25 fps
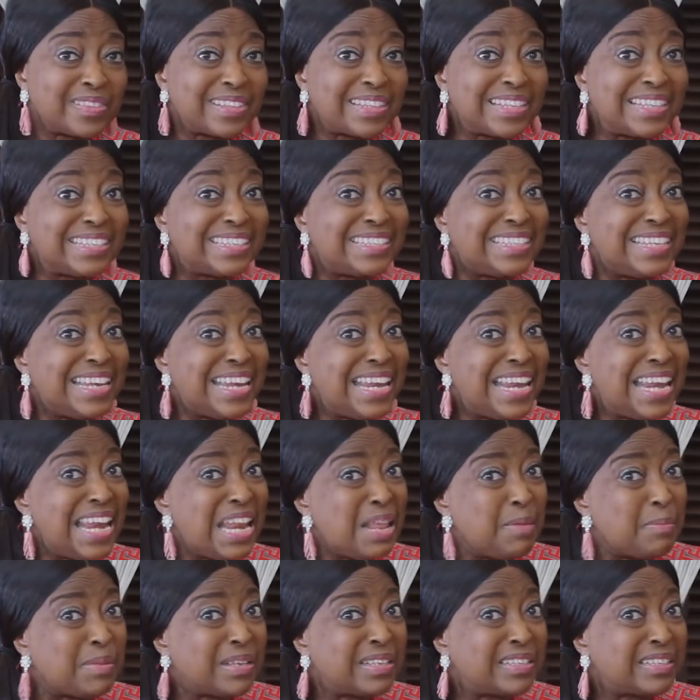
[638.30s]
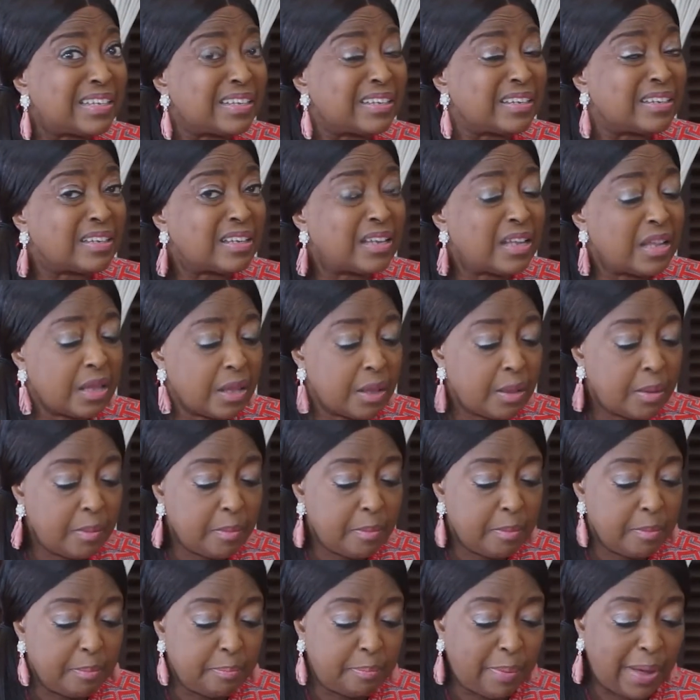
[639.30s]
is limited
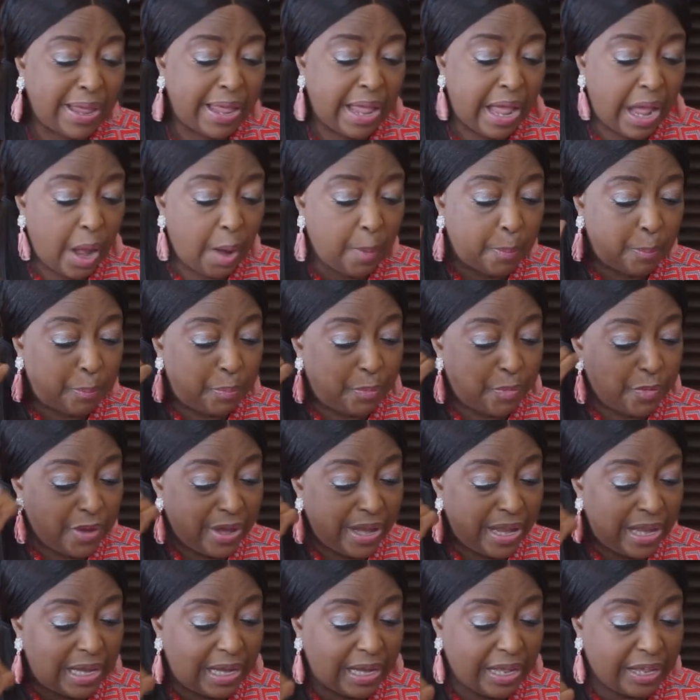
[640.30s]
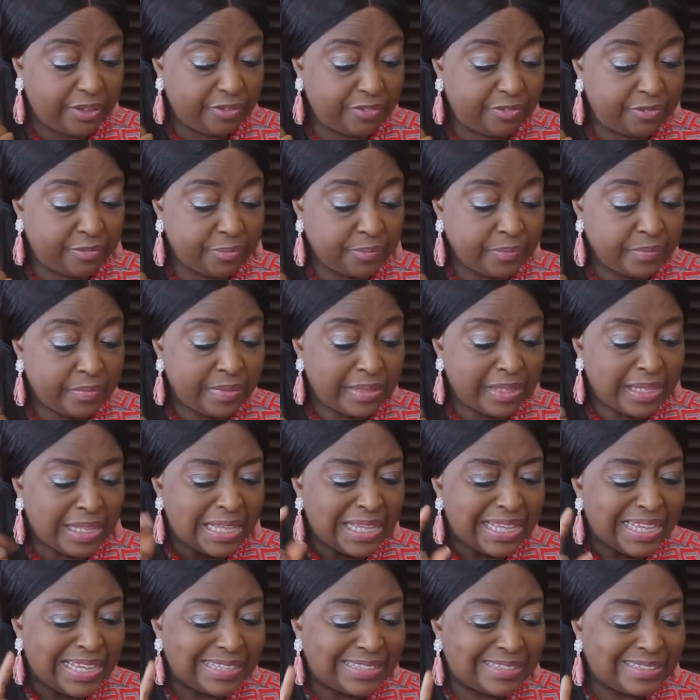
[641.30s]
by our prayer life.
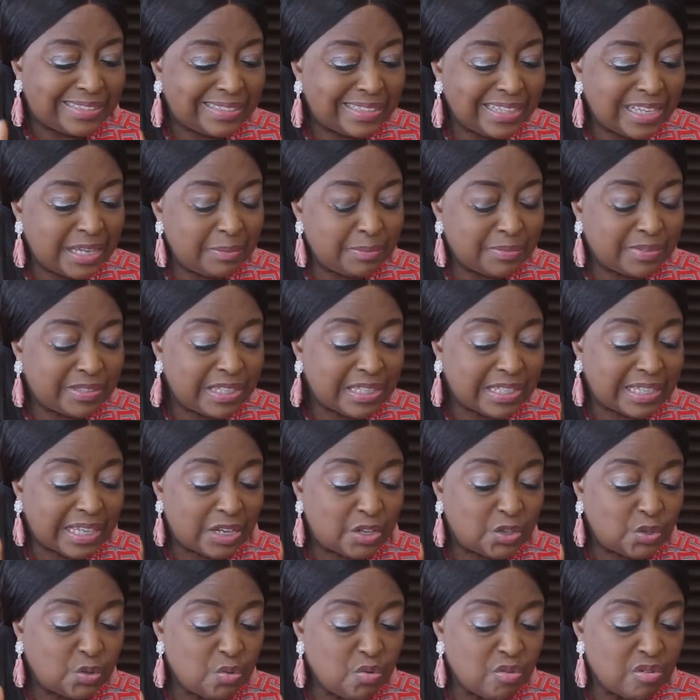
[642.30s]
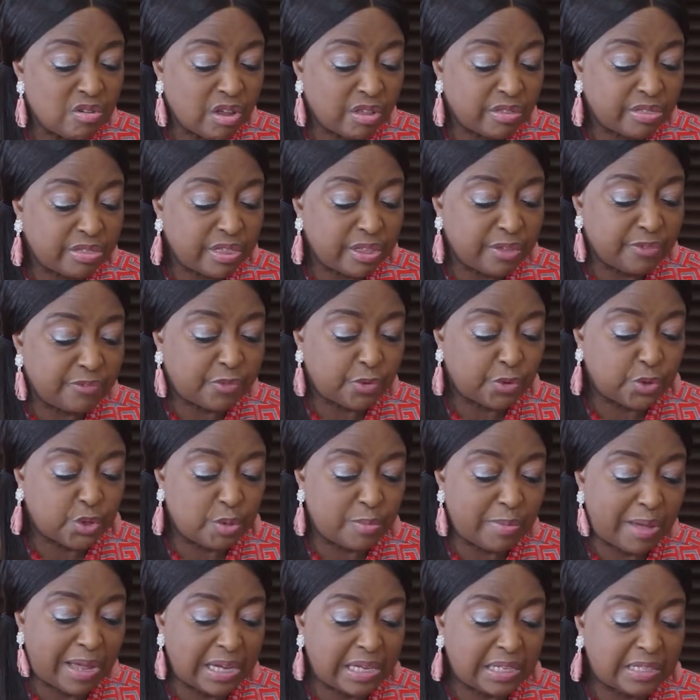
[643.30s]
It seems he can do nothing for
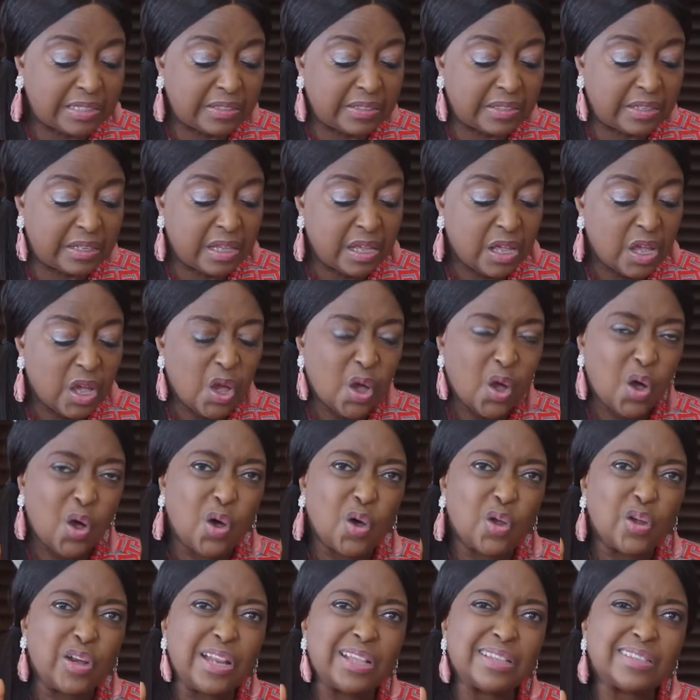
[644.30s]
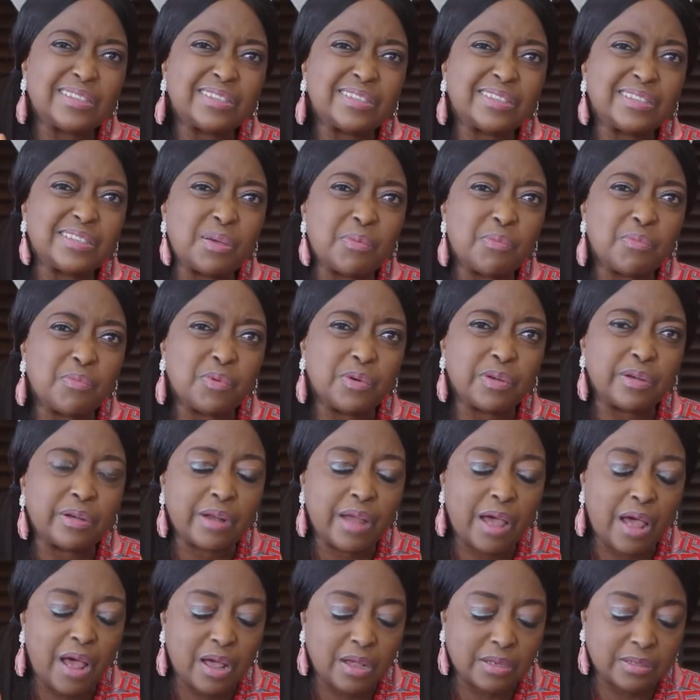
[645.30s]
humanity unless someone
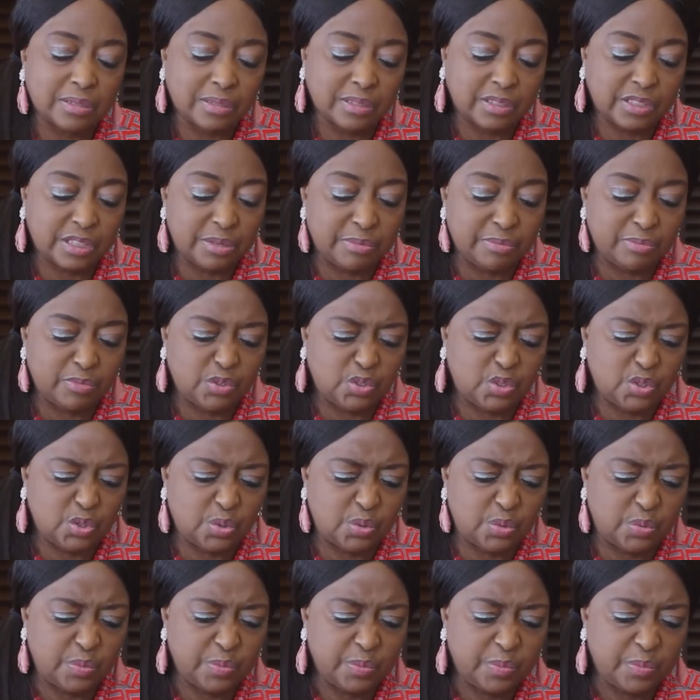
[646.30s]
asks him to.